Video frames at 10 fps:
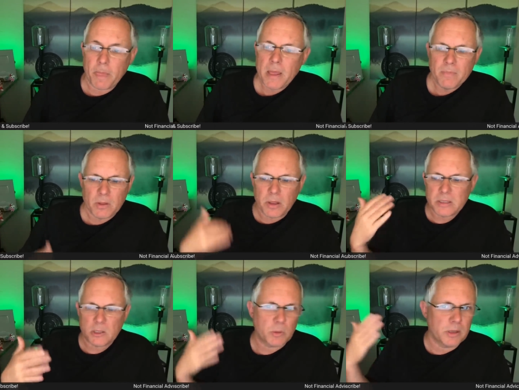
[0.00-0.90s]
At
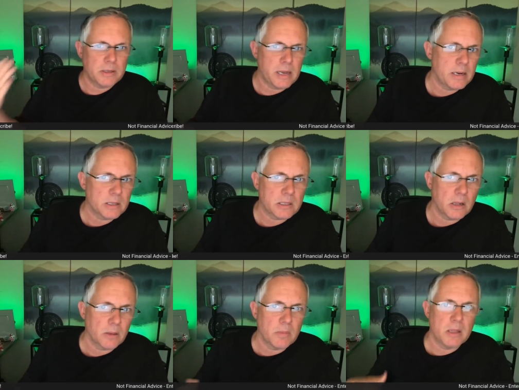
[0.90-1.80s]
least that's what the data is
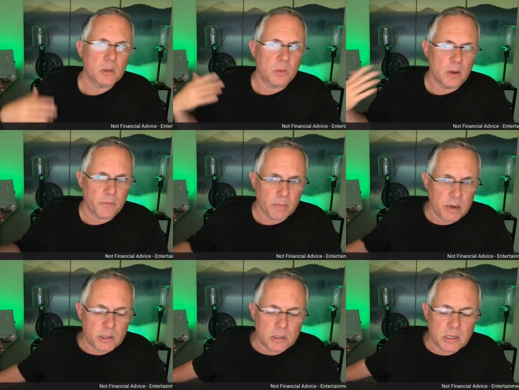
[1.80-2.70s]
telling me. That's what the
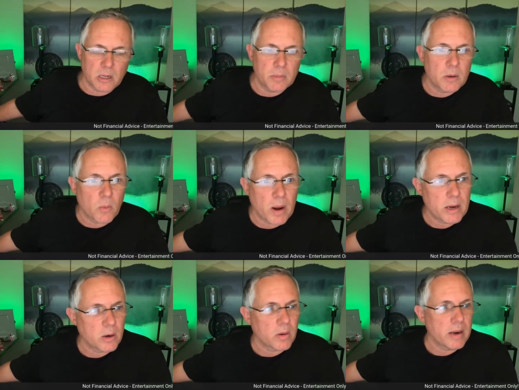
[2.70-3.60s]
information is telling me
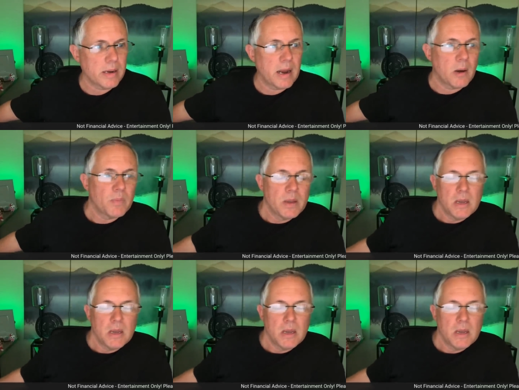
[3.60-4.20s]
right here, right now.